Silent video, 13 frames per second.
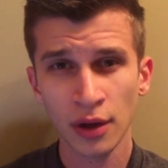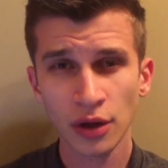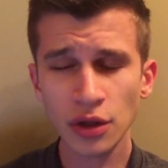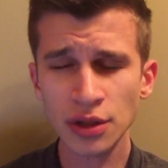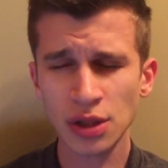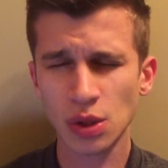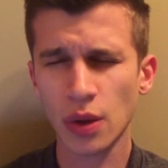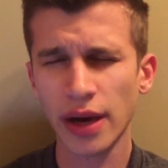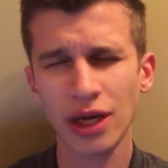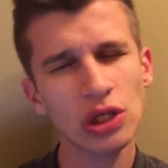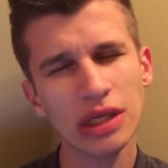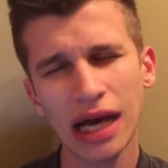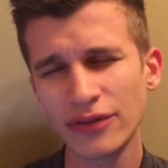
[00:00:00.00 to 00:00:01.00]
Goodness
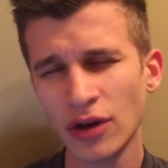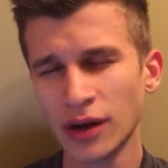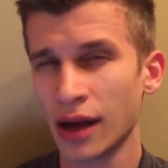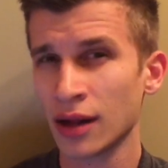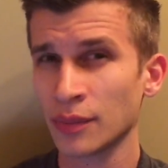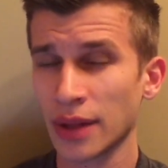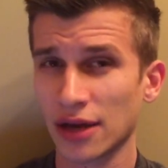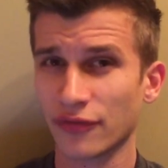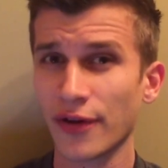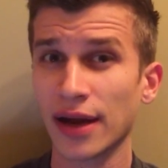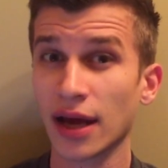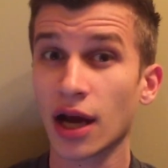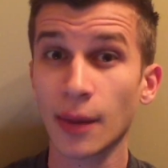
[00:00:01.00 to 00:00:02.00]
gracious, I've gone out on Black
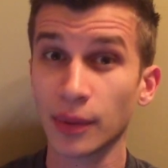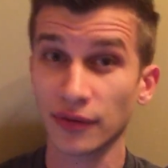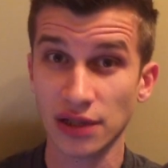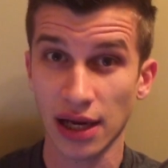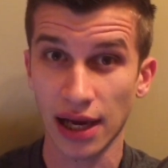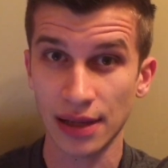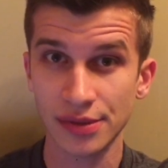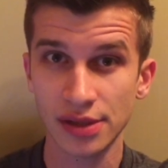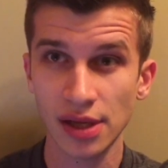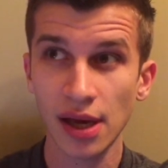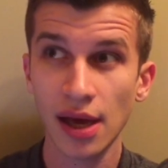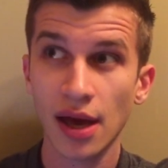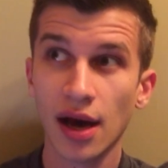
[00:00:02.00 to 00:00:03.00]
Friday a couple of
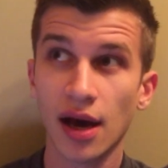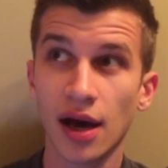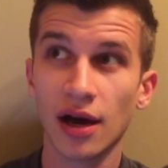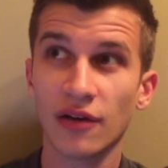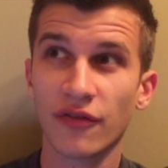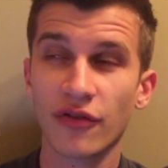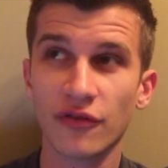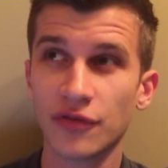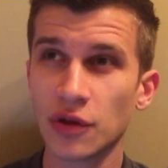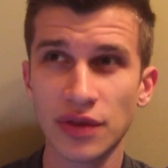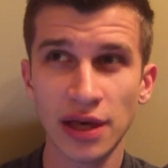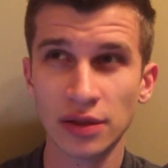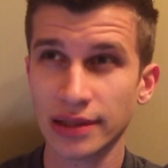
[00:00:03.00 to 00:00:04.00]
times, uh, for a
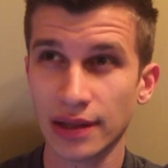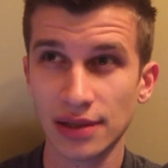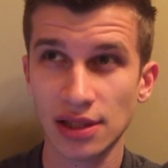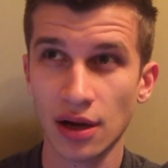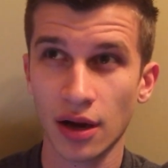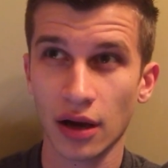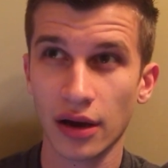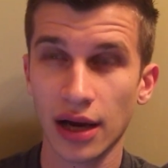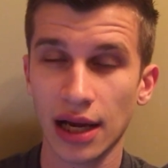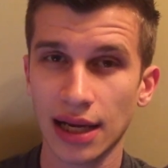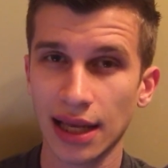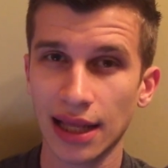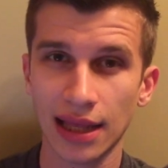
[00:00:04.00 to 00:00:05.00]
few things when I was younger,
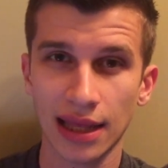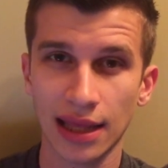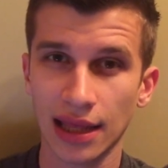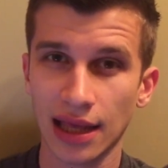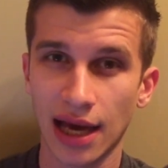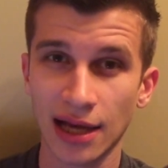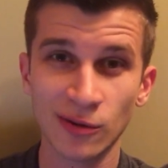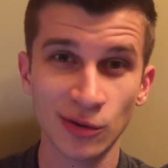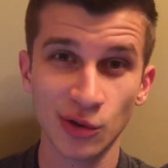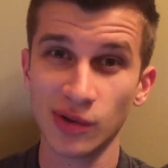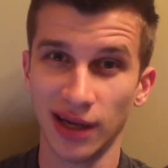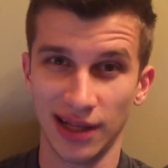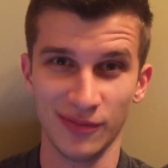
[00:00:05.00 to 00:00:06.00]
and it I don't
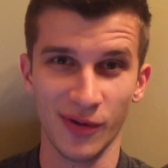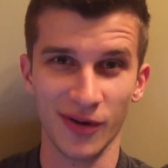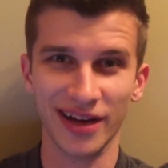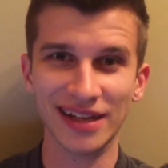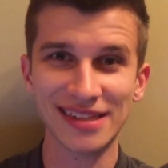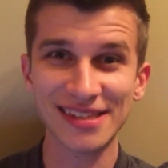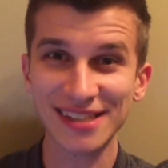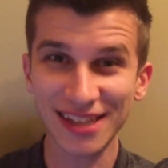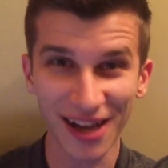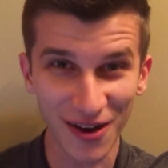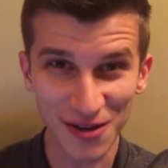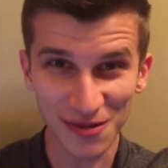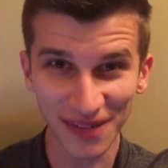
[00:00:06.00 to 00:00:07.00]
do it anymore. It
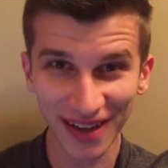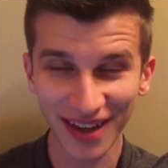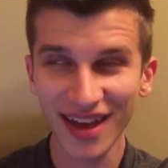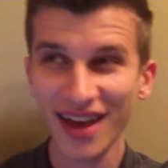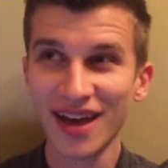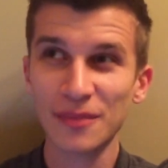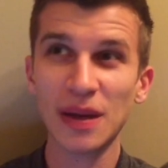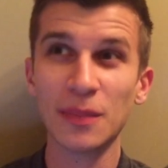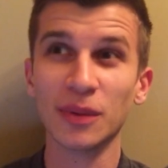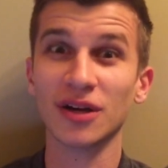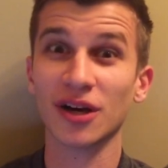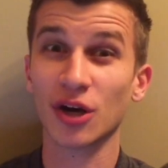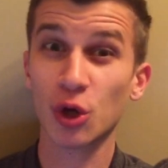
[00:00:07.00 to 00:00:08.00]
scares me.
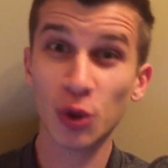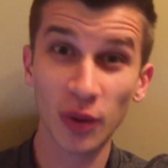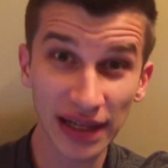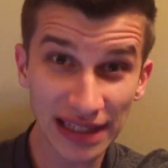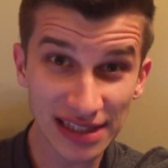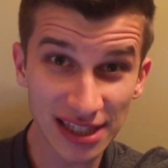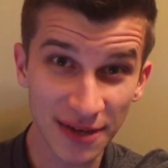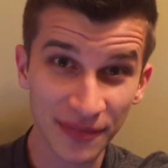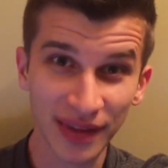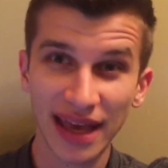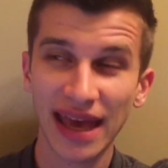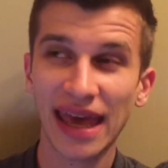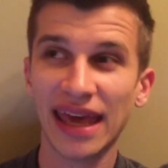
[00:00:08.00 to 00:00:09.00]
People are crazy,
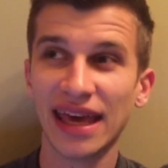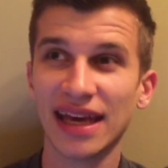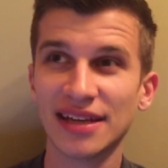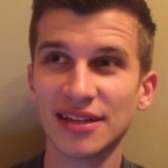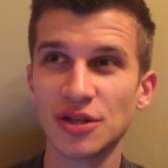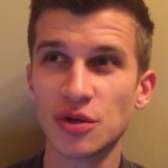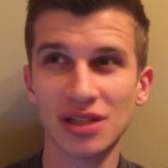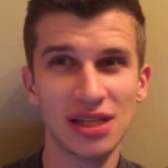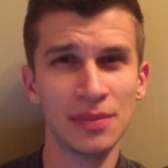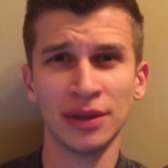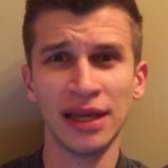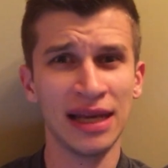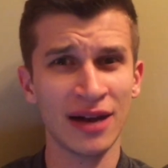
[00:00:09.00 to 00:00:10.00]
and you can
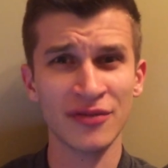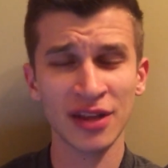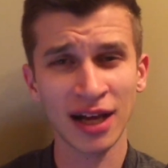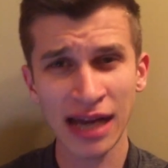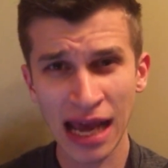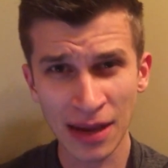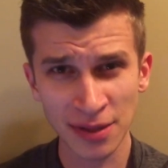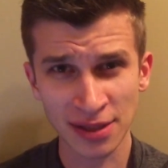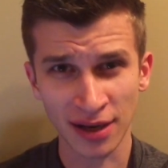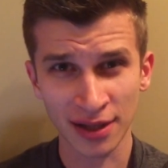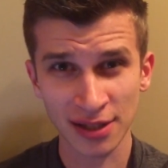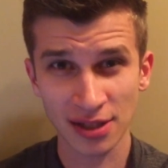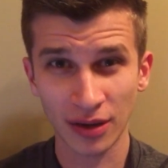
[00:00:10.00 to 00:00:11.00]
typically get everything on
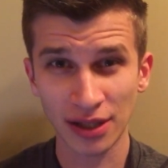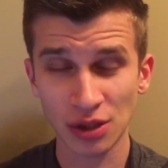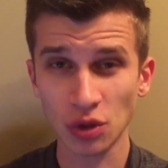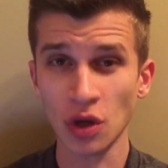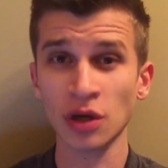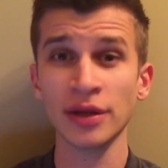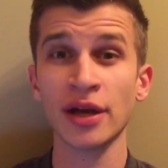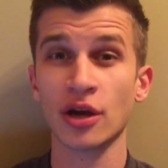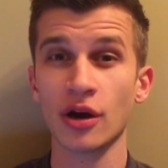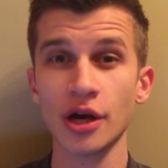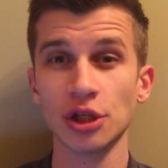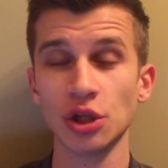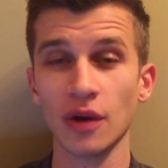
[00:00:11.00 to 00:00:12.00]
Amazon. So I strongly
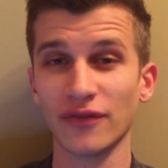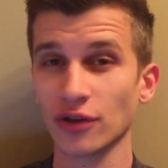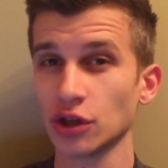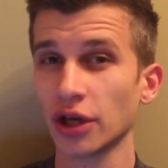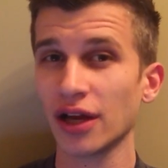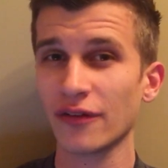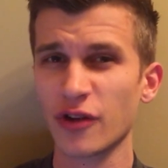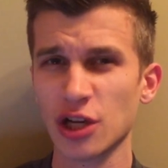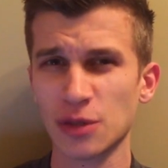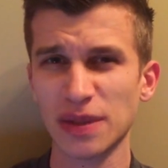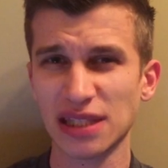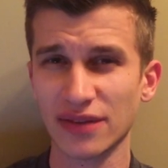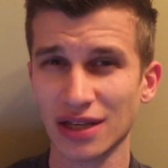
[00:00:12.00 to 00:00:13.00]
encourage you if you're looking for a
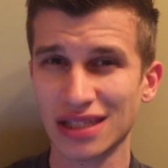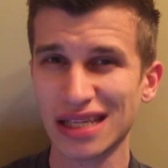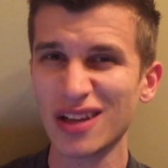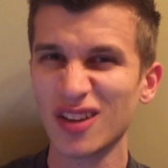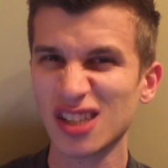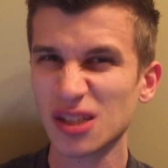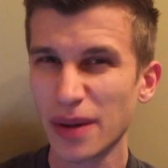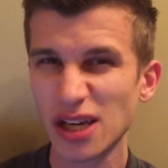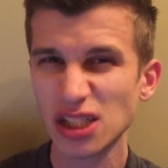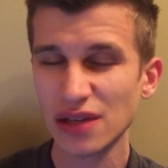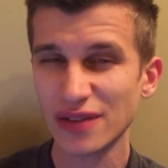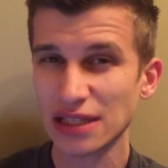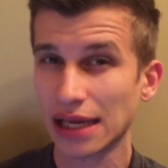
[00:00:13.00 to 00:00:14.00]
specific deal,
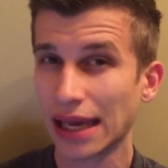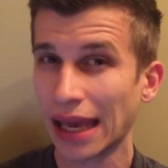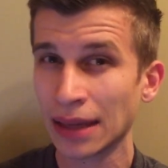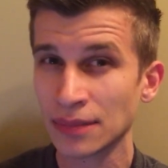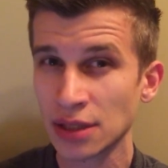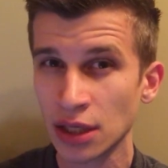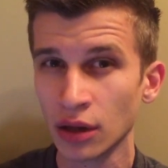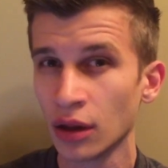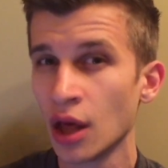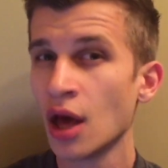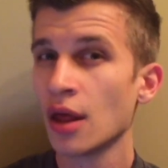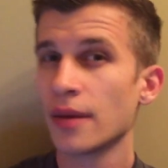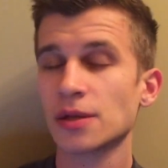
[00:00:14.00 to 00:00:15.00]
especially if it's a game deal.
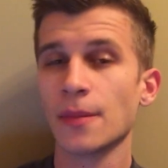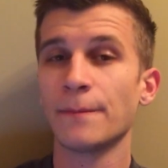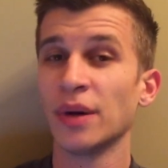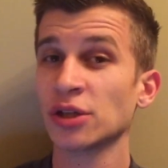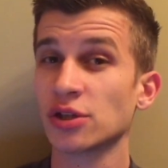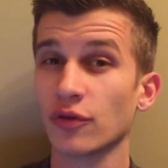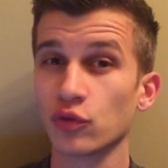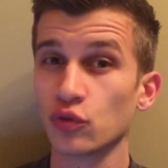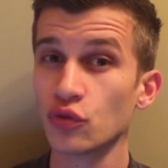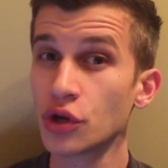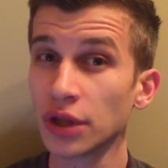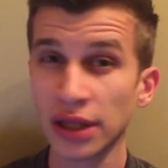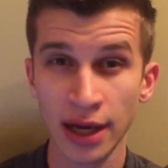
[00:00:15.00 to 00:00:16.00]
There's a bunch of
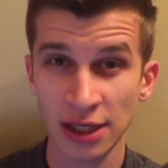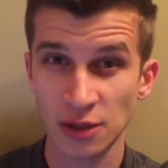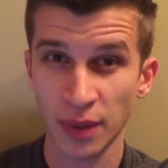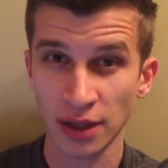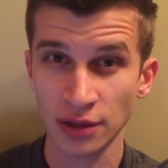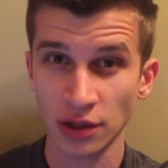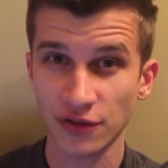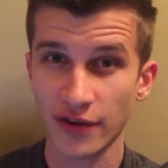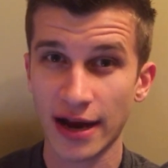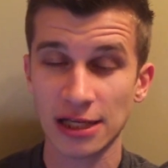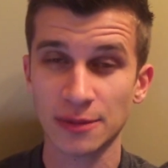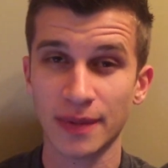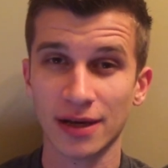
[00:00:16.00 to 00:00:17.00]
really nice bundles for
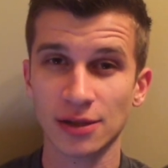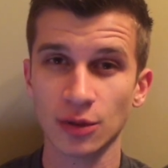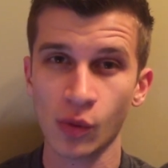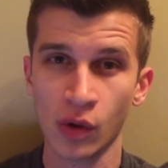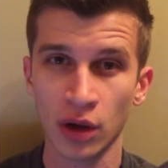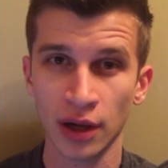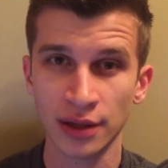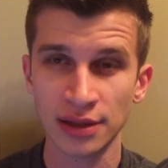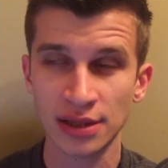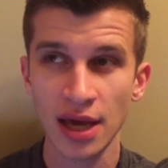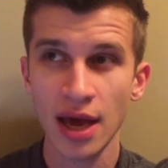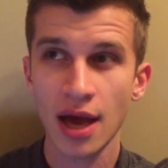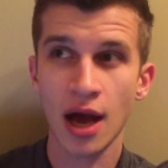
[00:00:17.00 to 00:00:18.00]
Xbox
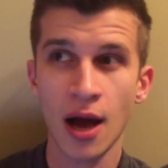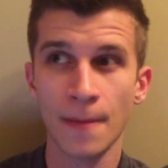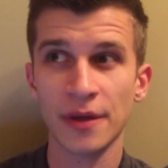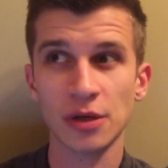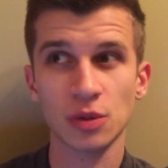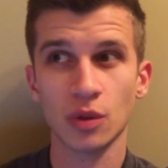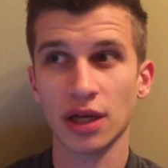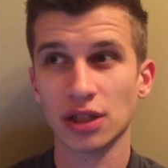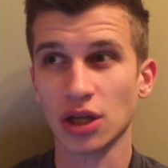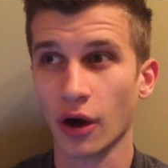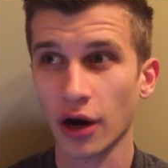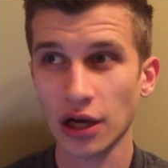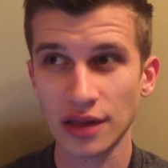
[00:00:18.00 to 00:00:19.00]
Ones. Um, there's one at
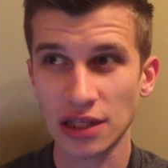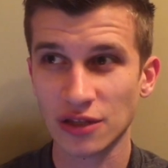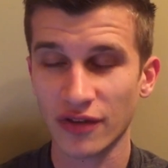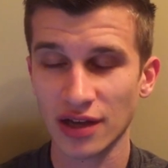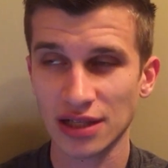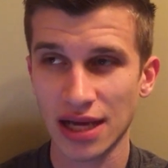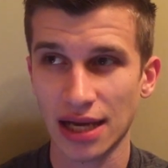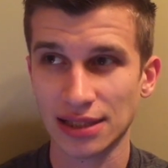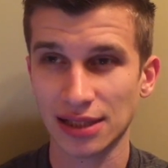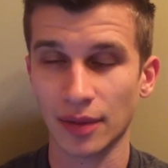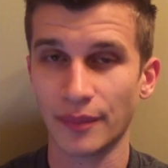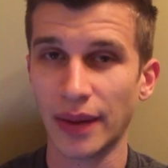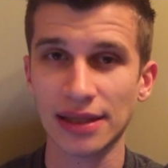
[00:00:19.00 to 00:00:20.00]
Target that's
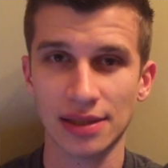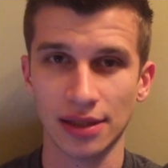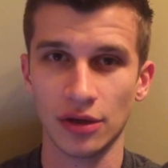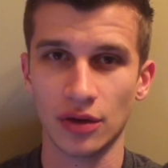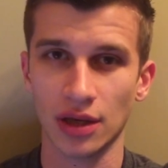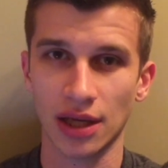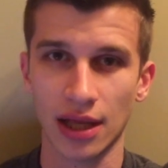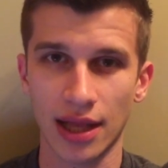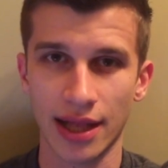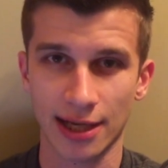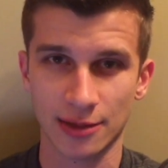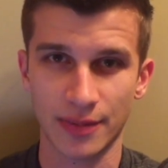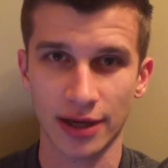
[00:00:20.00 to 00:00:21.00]
fantastic, but basically you can get an
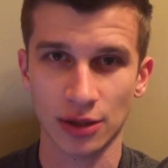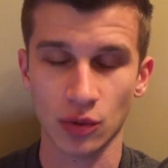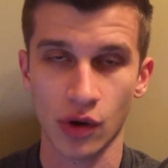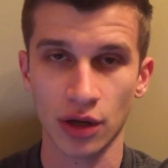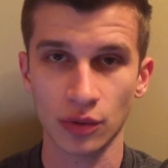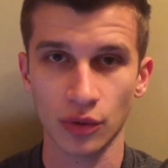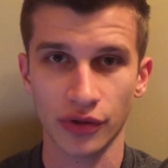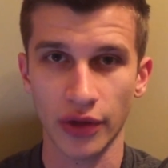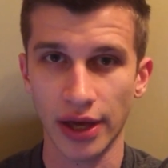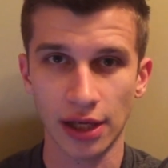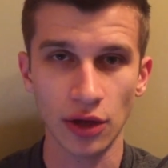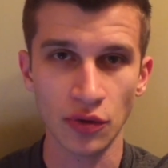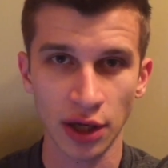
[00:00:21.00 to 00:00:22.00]
Xbox One with
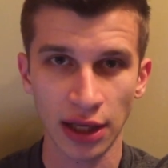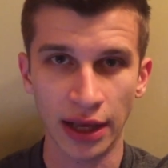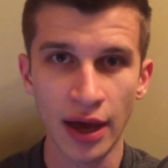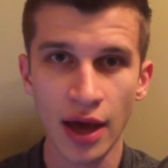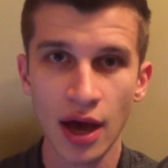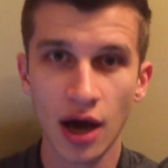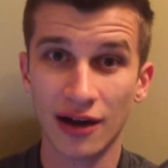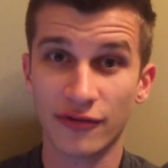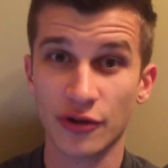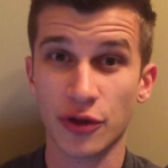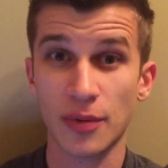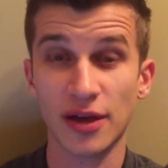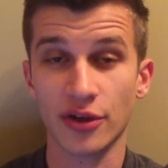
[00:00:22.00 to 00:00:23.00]
like Unity uh, for
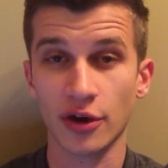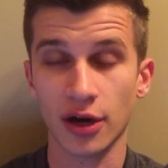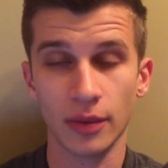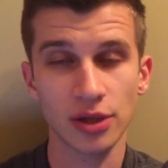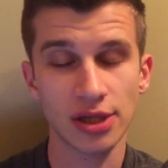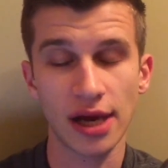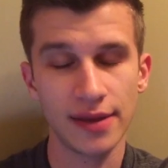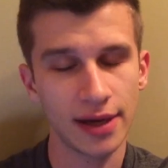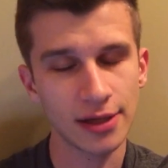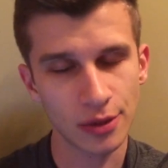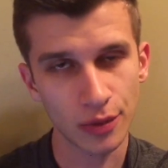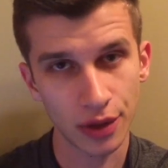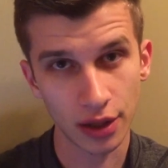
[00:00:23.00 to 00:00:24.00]
330, which I think
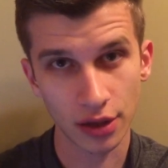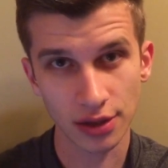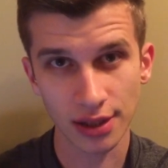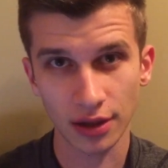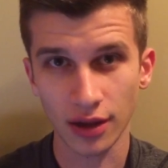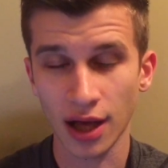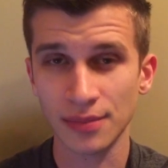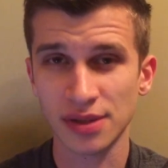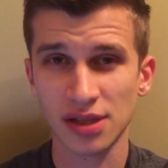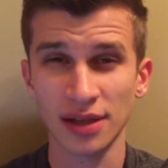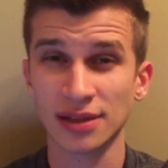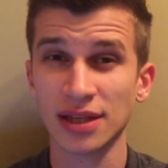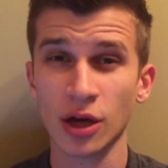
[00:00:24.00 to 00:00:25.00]
is a really good deal. Um,
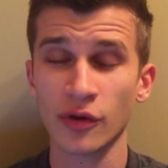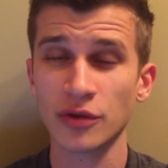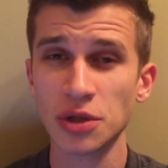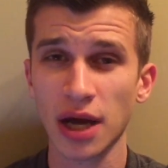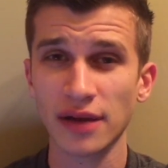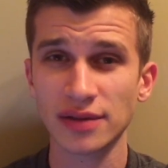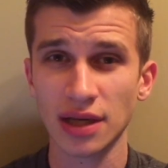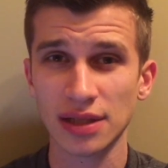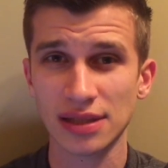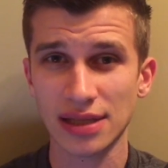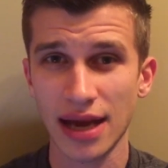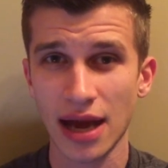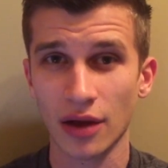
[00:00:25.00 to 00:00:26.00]
Sunset Overdrive's on
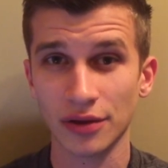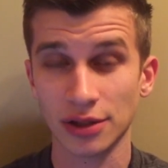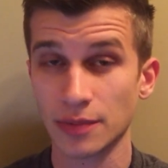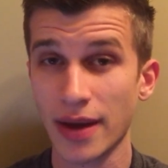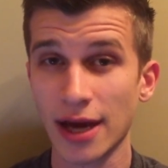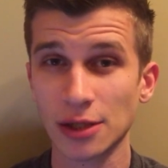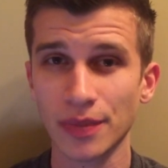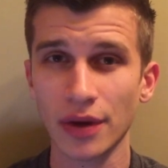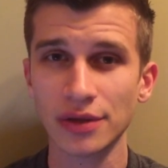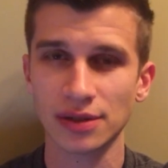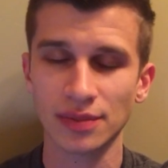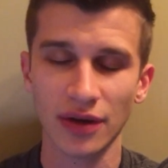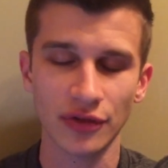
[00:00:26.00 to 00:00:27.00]
sale, and Smash
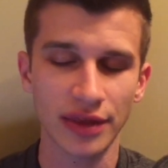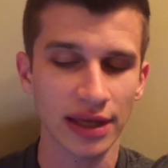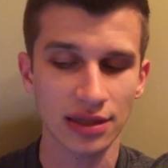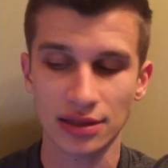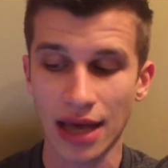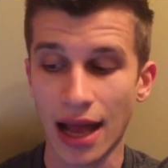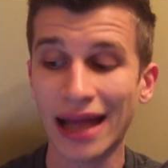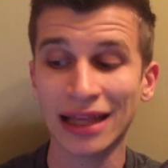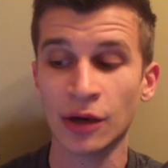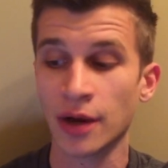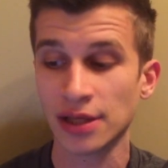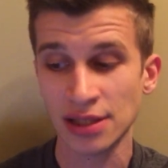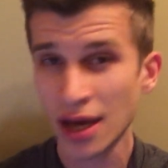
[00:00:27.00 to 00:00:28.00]
Bros. and different things like that.
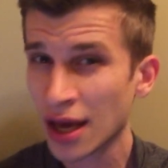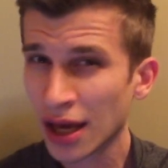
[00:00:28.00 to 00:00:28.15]
Anyways.